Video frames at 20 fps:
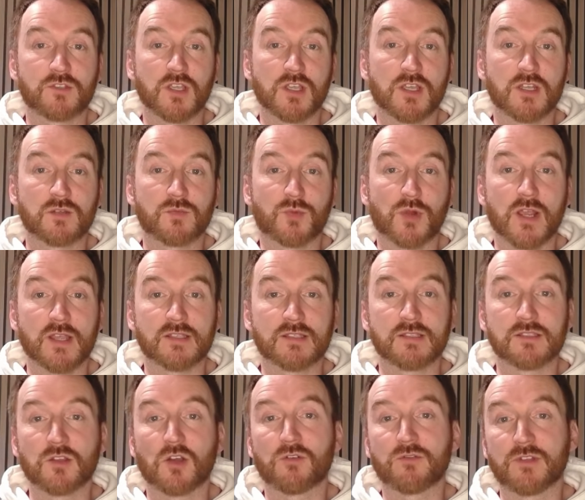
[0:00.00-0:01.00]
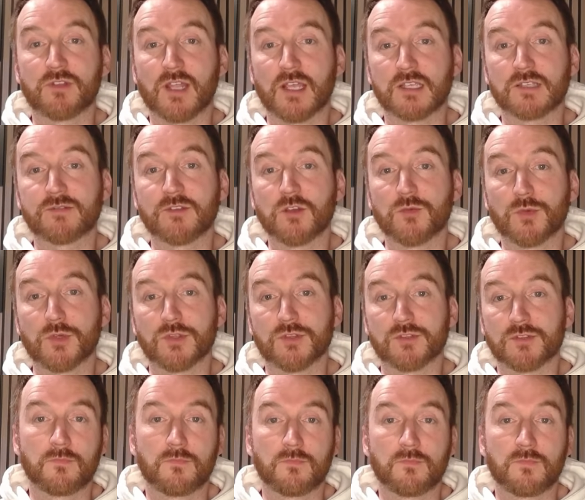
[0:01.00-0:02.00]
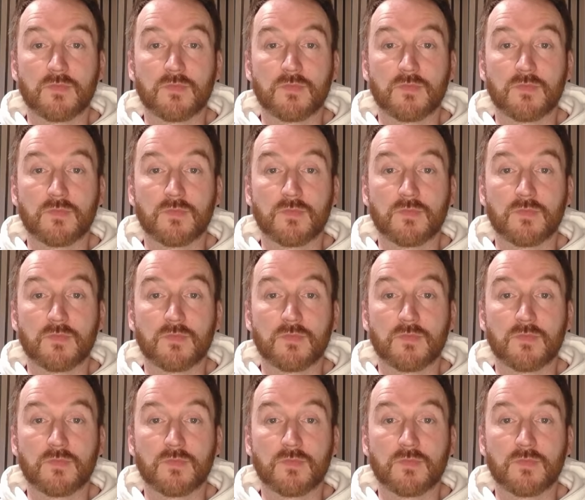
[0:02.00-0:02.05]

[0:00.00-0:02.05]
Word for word: changed prices over the next few months.